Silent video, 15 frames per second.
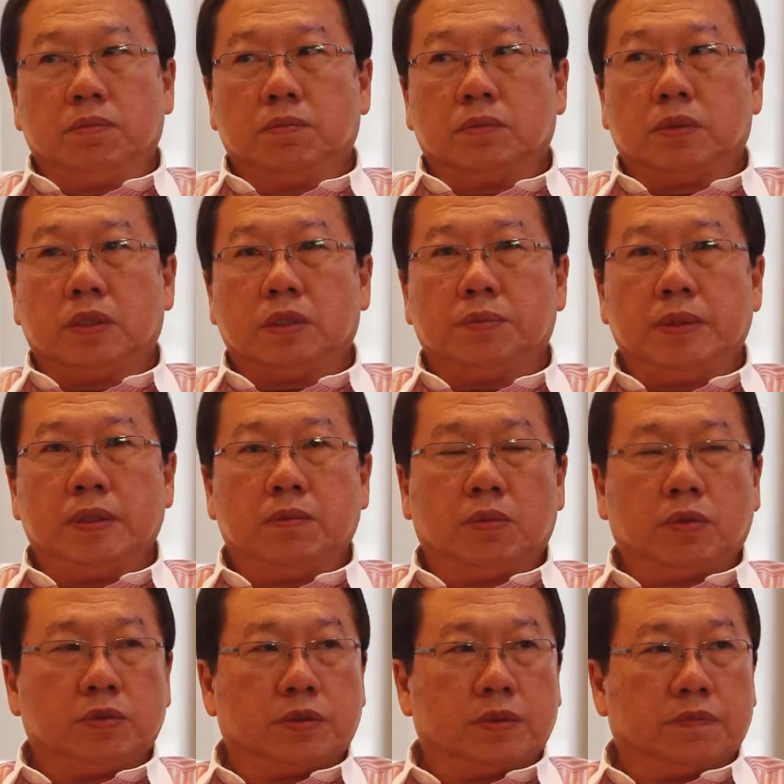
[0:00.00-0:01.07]
this
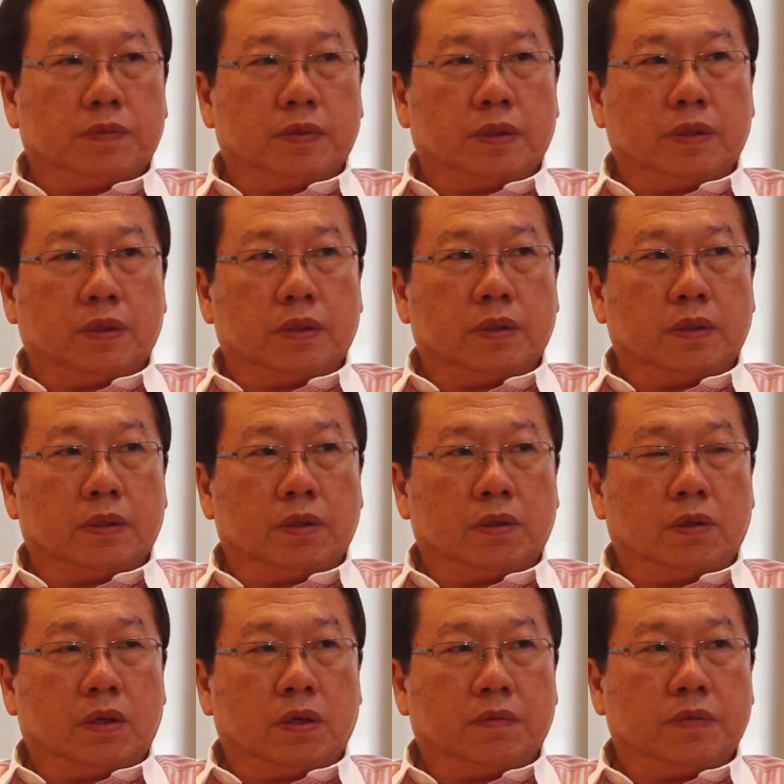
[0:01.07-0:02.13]
means a
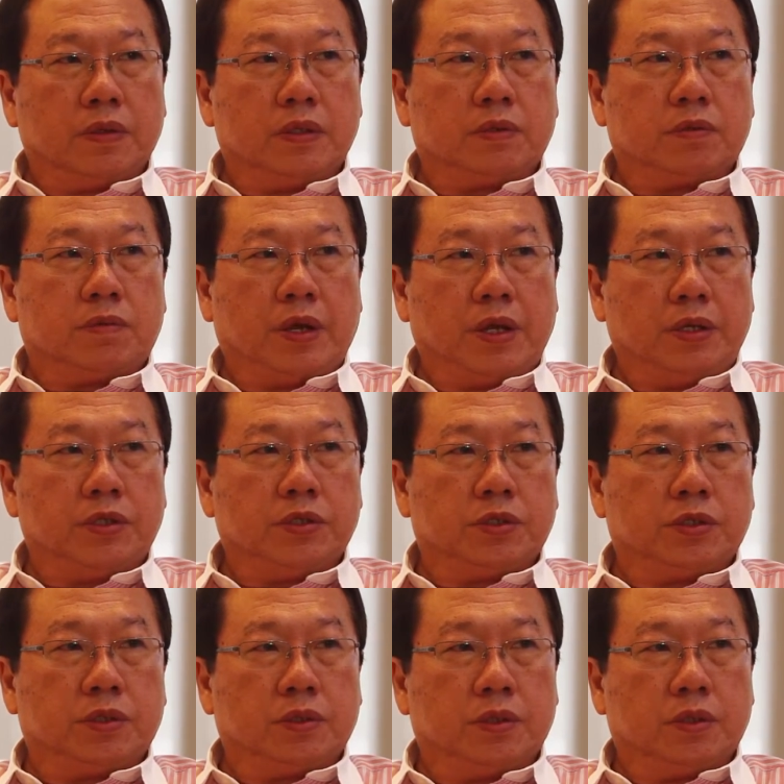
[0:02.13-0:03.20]
lot of this range,
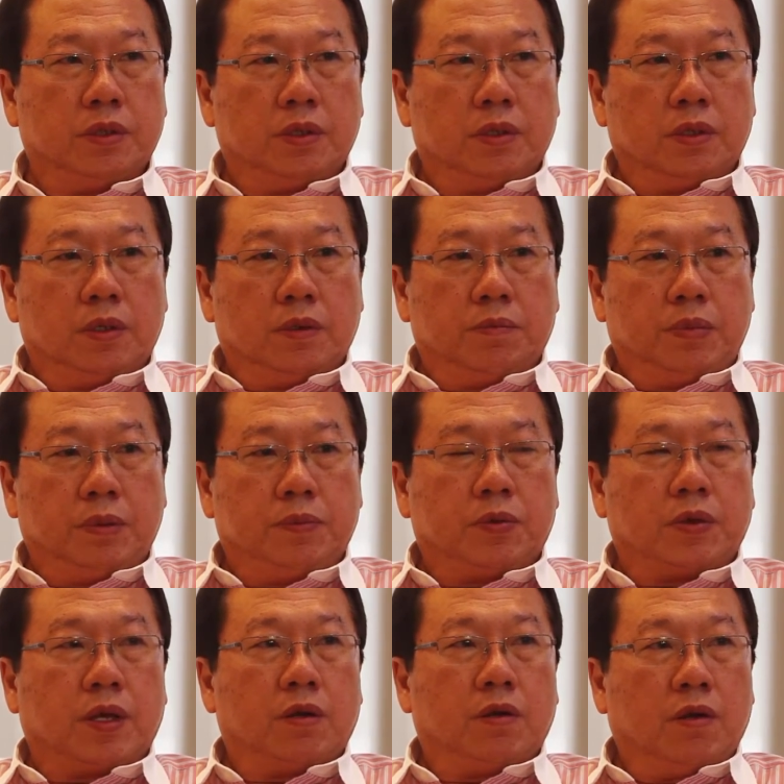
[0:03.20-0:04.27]
people
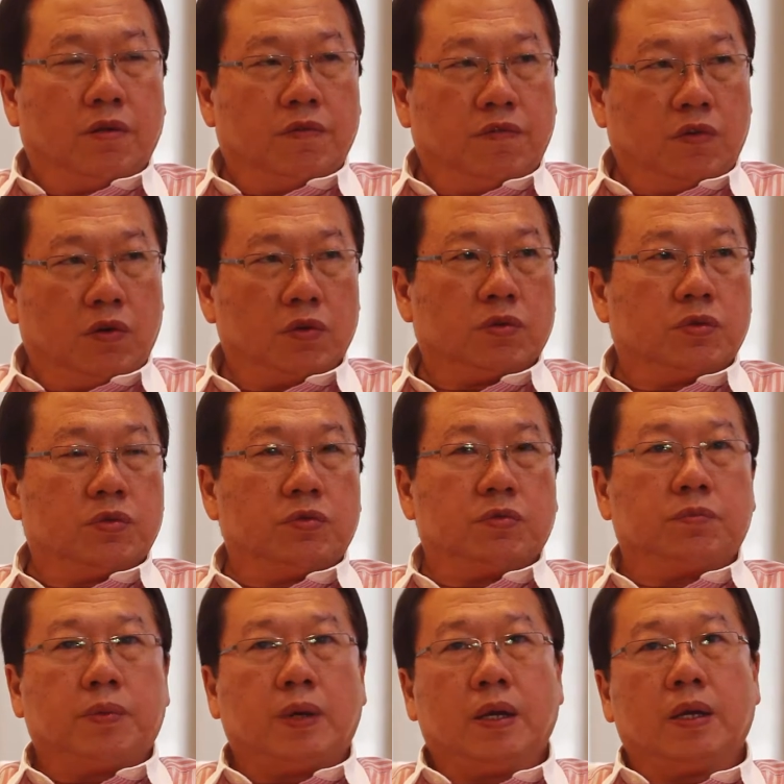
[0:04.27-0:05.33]
cannot afford to
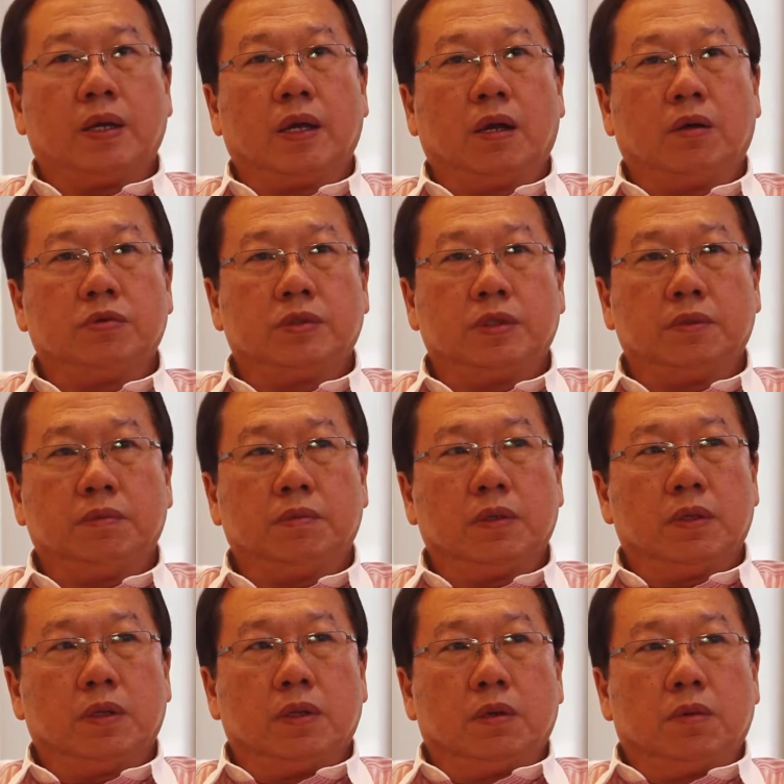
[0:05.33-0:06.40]
buy housing
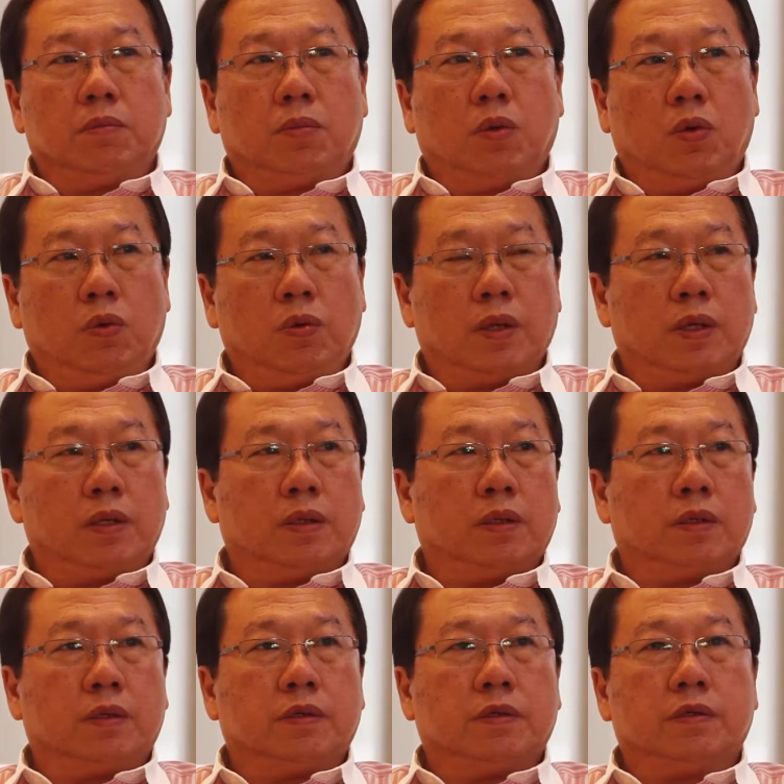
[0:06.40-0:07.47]
more than
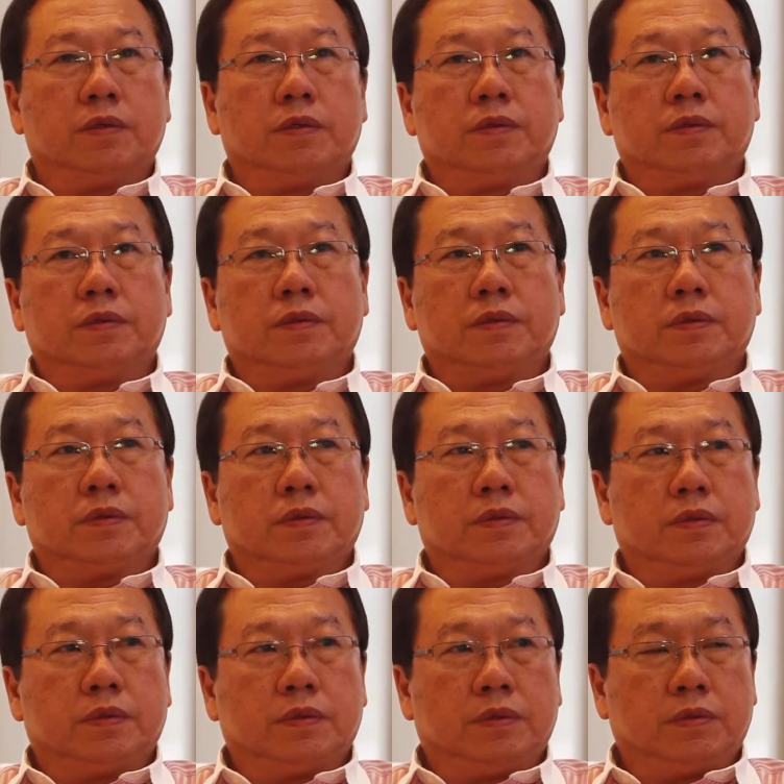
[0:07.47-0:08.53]
the
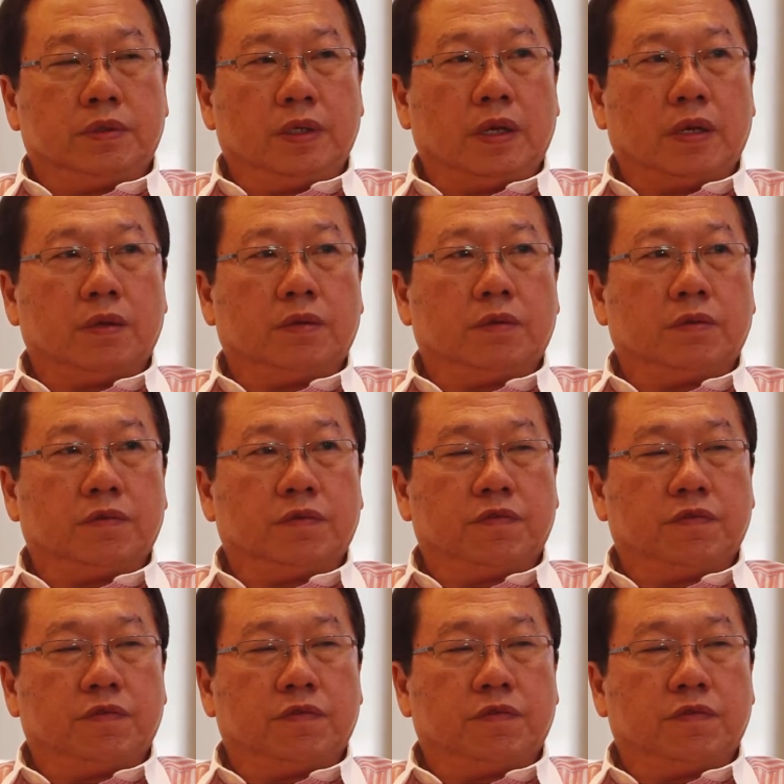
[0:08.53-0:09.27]
300 to